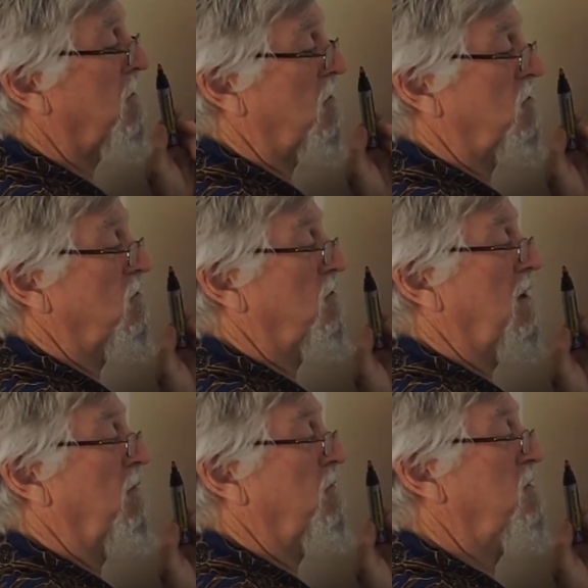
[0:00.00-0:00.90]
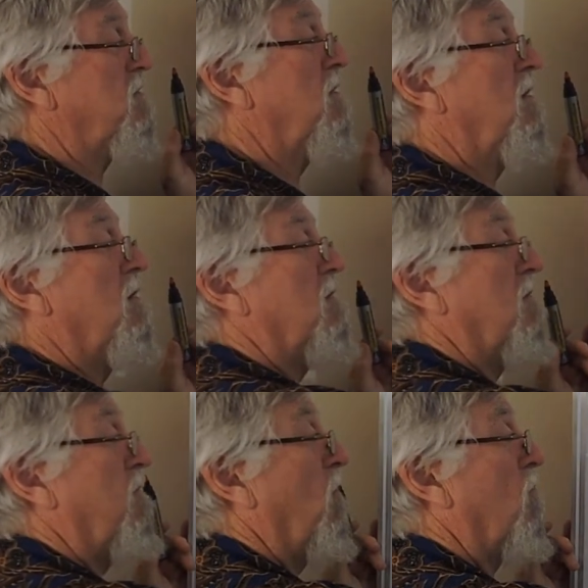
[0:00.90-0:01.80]
of the two numbers, the
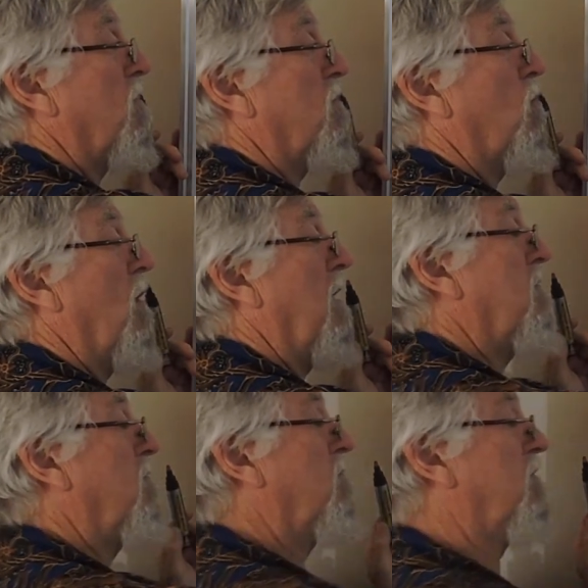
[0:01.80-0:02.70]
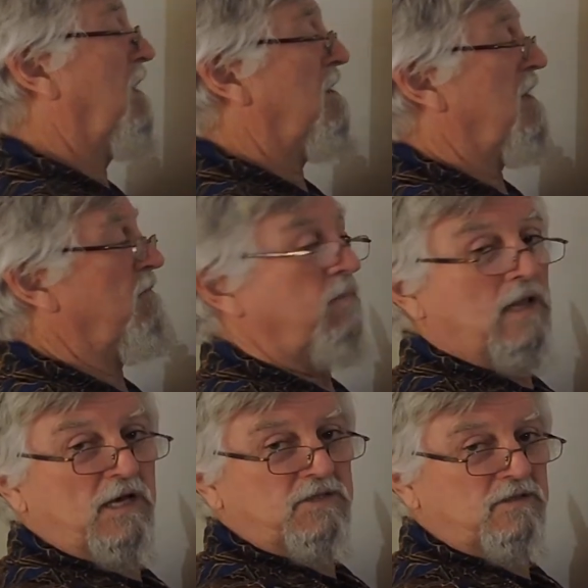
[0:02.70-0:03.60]
4 and the 1, would get that
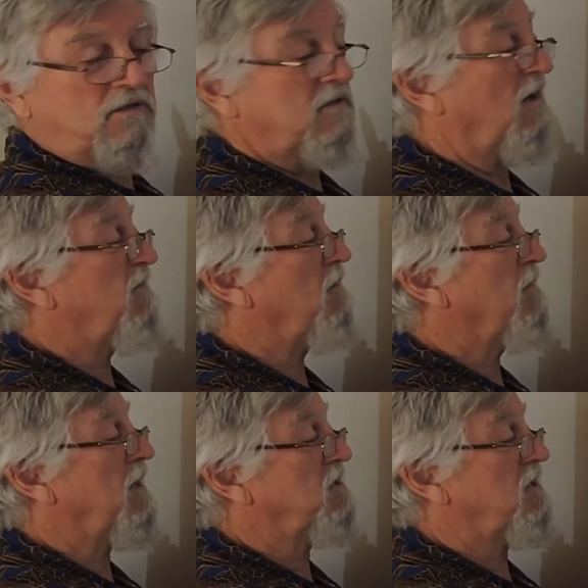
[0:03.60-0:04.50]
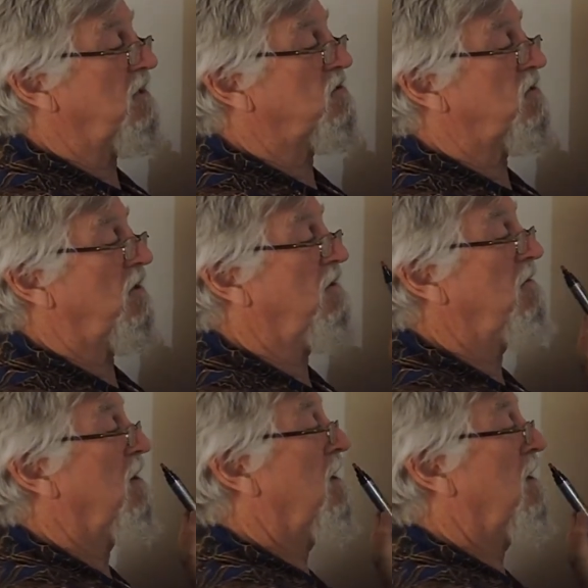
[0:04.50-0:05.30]
plus. So if that makes sense to you,